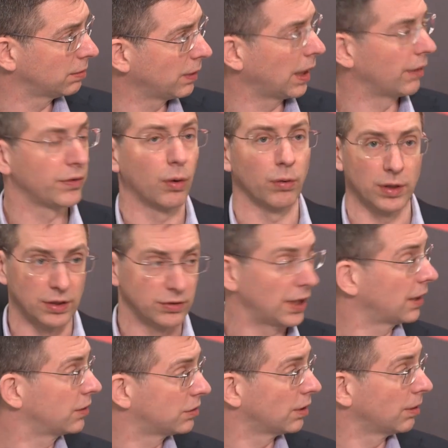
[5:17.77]
we have the
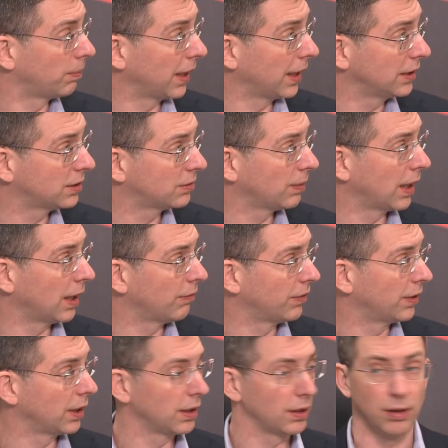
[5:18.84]
architecture in place, we have
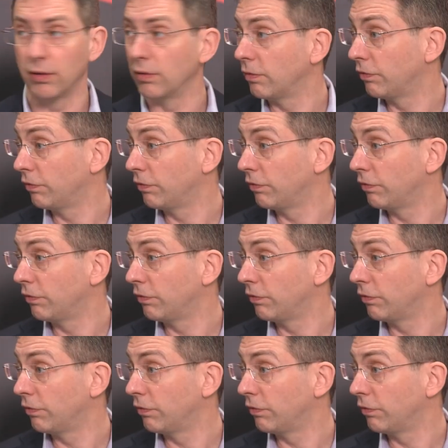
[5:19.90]
the